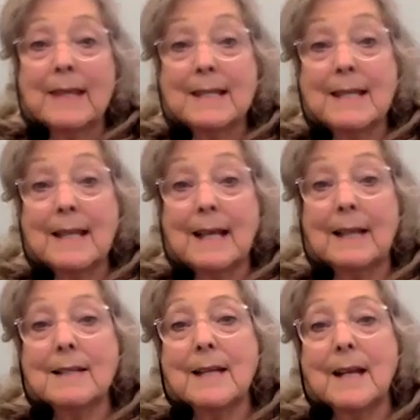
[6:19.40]
The second
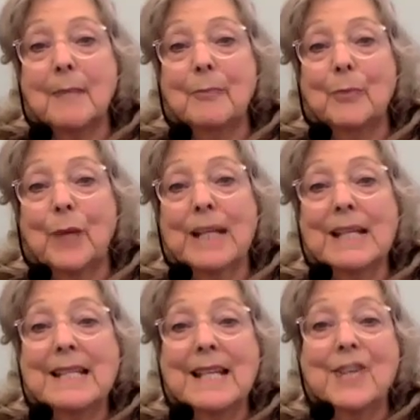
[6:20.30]
step, right
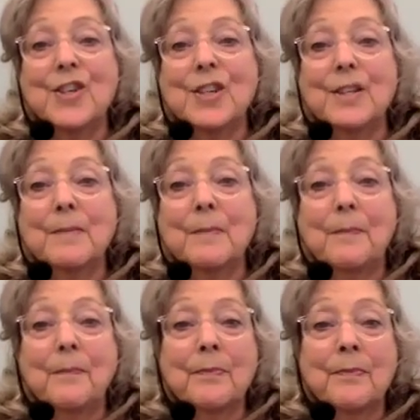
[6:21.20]
intention,
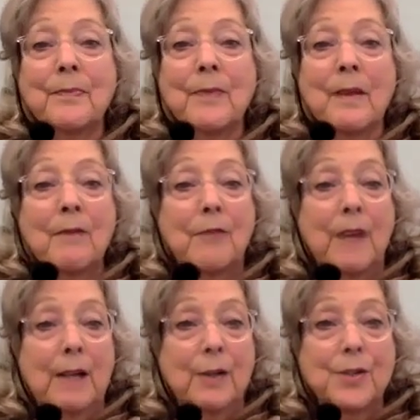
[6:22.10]

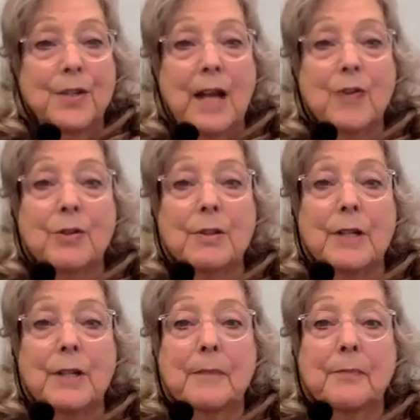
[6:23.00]
follows
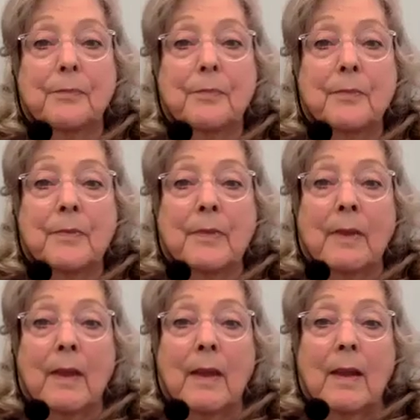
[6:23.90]
naturally.
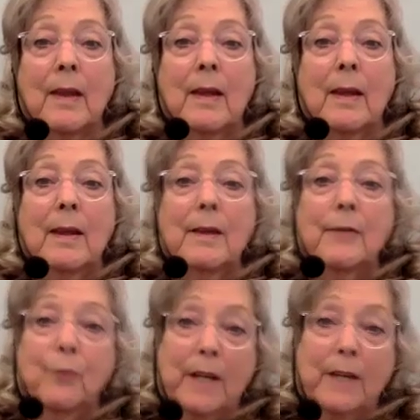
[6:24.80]

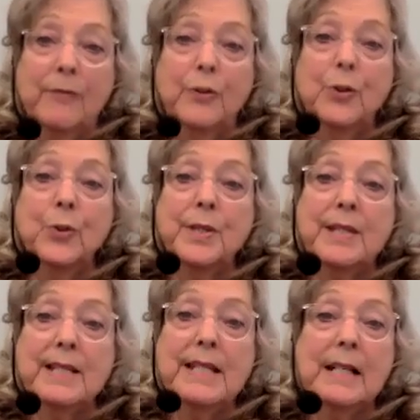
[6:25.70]
If right view is
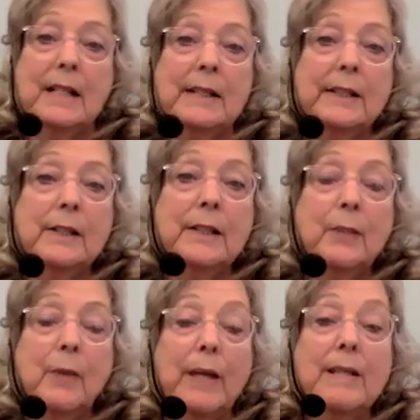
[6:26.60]
seeing clearly,
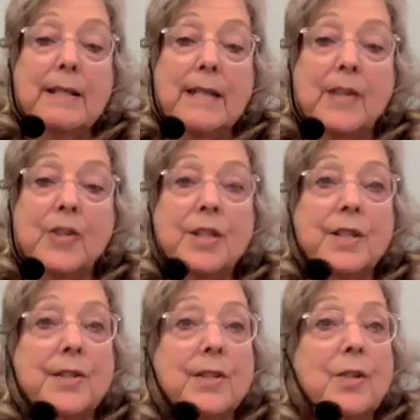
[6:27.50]
right intention
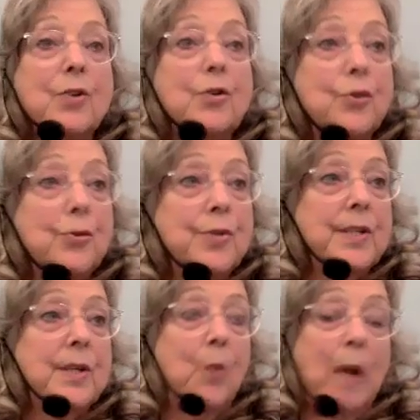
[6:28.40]
is
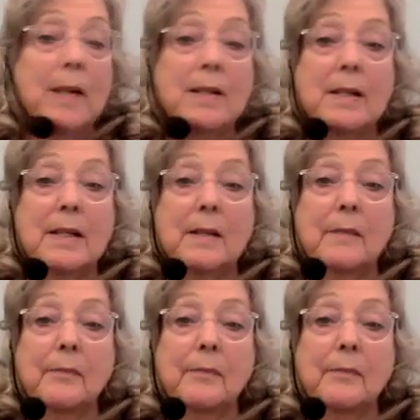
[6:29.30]
choosing wisely.